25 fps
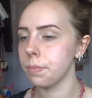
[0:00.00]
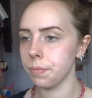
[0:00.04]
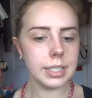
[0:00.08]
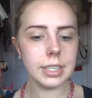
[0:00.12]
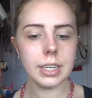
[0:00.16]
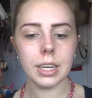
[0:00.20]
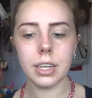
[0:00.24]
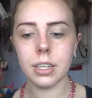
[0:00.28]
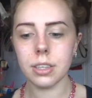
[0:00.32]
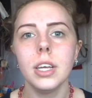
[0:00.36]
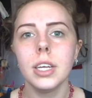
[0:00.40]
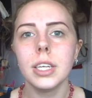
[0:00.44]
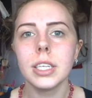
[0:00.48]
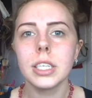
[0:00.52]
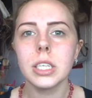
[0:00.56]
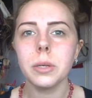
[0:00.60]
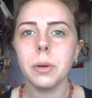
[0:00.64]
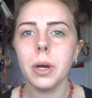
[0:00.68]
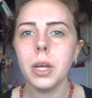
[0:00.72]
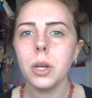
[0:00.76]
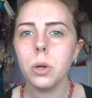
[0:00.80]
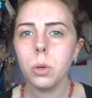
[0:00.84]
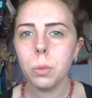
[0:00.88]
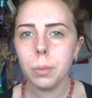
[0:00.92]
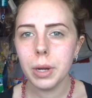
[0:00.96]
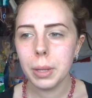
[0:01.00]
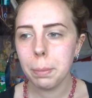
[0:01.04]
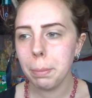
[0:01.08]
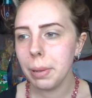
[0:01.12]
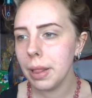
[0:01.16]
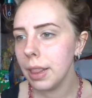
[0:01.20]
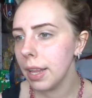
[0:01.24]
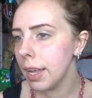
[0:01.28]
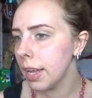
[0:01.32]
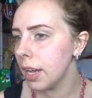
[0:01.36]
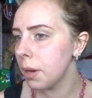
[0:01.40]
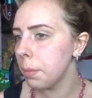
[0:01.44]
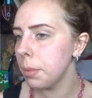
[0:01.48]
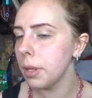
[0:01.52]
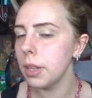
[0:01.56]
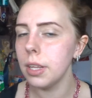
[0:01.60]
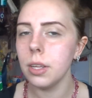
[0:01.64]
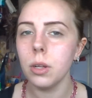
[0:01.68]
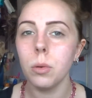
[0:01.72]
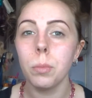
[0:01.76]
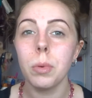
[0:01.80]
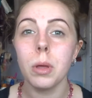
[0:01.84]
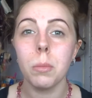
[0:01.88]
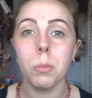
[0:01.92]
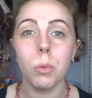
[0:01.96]
Done. So I normally play up a
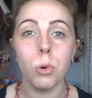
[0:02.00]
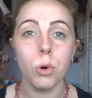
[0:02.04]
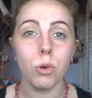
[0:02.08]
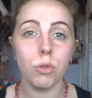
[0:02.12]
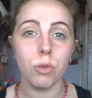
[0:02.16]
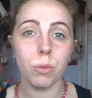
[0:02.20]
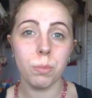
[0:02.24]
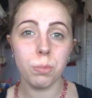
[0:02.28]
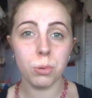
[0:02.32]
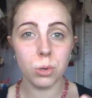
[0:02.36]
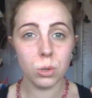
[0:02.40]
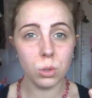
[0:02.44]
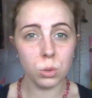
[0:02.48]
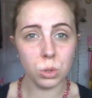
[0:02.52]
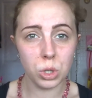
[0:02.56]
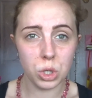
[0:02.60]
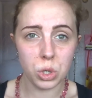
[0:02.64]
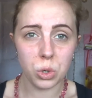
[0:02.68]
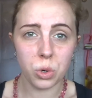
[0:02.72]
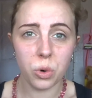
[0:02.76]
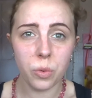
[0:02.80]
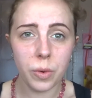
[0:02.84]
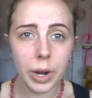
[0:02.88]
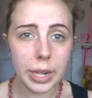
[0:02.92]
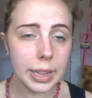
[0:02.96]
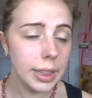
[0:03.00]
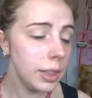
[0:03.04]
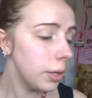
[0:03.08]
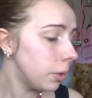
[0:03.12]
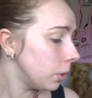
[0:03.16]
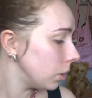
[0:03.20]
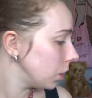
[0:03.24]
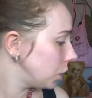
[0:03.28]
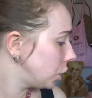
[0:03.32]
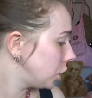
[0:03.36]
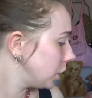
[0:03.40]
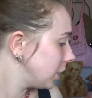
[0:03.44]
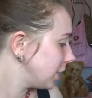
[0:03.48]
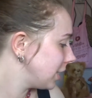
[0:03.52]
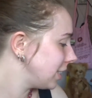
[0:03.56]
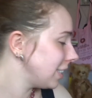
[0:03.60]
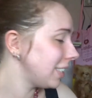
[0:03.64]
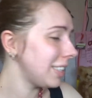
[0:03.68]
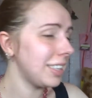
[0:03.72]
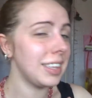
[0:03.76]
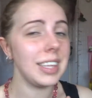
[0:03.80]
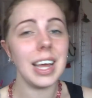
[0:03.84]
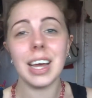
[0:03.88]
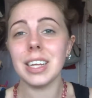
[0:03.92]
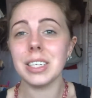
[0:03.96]
little bit more of a bruised or a red look, just
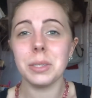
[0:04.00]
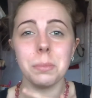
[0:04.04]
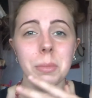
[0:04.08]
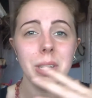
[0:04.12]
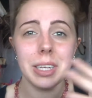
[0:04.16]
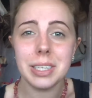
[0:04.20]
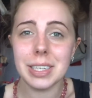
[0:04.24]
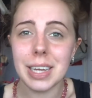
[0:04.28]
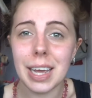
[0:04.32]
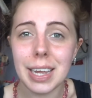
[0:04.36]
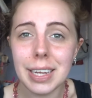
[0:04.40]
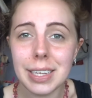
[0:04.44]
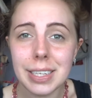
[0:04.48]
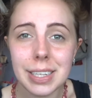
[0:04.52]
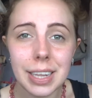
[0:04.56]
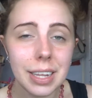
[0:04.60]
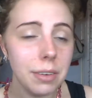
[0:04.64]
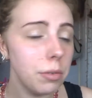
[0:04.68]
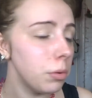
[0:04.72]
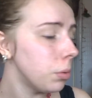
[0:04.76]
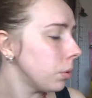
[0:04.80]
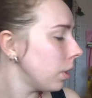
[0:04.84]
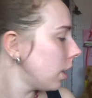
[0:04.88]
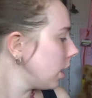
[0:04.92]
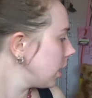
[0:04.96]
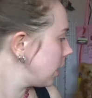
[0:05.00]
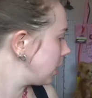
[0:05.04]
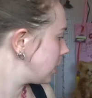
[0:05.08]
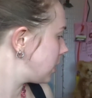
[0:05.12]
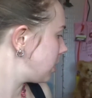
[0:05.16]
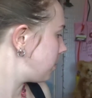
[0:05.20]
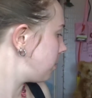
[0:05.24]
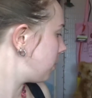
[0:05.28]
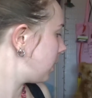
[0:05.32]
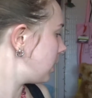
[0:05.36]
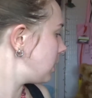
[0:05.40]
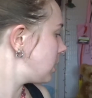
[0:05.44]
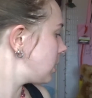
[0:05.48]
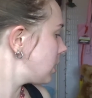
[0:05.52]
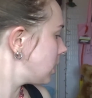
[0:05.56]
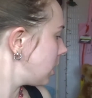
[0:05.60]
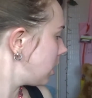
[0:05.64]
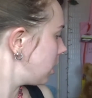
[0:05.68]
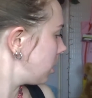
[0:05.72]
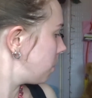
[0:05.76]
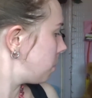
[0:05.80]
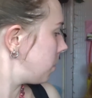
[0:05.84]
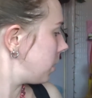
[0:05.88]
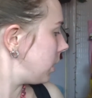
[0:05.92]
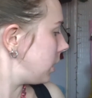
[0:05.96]
because that's my taste level, guys. It might
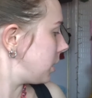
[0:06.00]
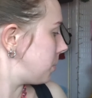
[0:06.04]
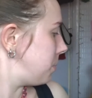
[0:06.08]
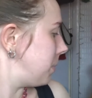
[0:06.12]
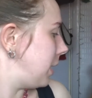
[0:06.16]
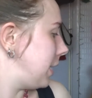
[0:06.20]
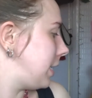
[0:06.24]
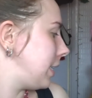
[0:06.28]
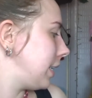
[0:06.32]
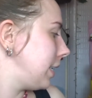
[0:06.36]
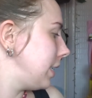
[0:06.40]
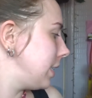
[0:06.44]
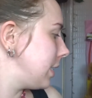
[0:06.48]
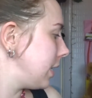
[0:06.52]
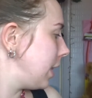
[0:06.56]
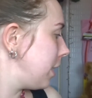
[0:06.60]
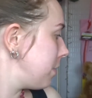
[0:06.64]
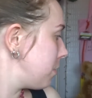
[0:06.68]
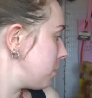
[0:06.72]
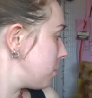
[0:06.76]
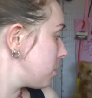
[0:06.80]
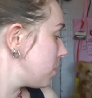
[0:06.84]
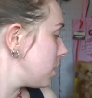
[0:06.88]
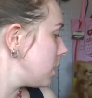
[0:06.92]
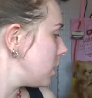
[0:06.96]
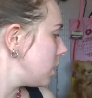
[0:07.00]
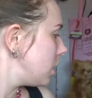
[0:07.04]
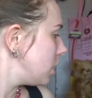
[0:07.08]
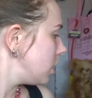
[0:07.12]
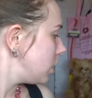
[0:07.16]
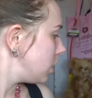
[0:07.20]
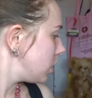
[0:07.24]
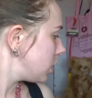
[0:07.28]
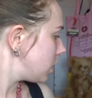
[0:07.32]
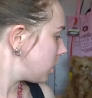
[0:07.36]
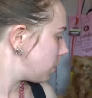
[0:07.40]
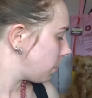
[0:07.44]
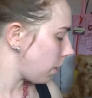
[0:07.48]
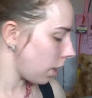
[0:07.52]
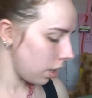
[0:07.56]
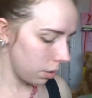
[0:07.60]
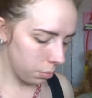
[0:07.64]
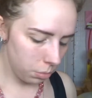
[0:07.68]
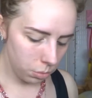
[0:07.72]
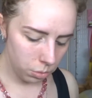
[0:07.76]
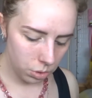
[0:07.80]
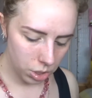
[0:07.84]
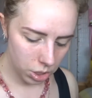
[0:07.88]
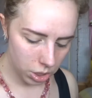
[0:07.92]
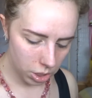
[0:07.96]
suck, but it's my taste level. So I
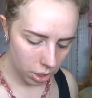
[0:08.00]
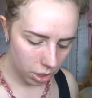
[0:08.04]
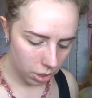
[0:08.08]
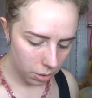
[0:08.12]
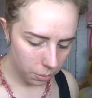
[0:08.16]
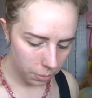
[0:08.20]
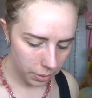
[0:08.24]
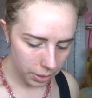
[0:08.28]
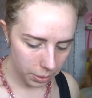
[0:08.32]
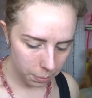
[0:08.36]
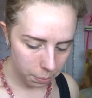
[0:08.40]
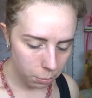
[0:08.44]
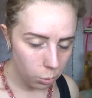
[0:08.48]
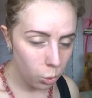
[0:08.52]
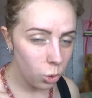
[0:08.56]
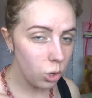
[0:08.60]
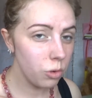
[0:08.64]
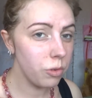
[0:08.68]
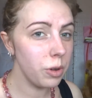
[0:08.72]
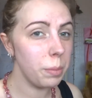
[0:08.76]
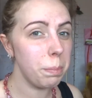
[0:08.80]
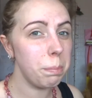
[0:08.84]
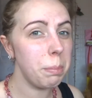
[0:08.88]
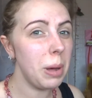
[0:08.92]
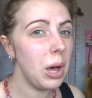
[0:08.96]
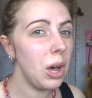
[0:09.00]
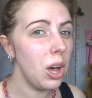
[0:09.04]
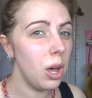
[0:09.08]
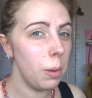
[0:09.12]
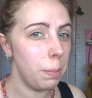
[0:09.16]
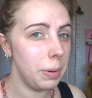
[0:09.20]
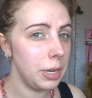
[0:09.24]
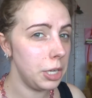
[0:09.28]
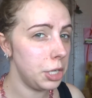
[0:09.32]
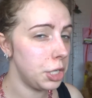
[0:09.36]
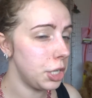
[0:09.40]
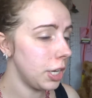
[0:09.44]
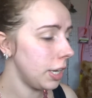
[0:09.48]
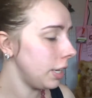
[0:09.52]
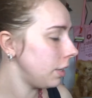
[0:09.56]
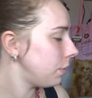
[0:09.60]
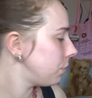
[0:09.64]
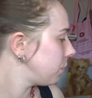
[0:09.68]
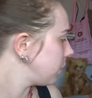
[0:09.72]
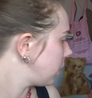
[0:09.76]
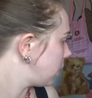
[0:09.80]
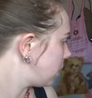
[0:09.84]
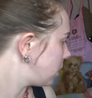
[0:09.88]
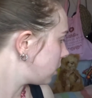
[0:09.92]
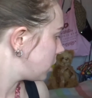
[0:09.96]
will start with more of a purpley shade
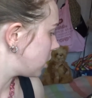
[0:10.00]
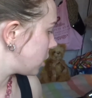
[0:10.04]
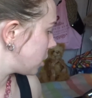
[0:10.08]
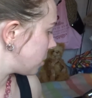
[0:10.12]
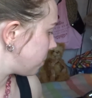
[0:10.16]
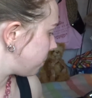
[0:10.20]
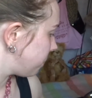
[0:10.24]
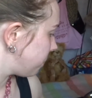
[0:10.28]
first.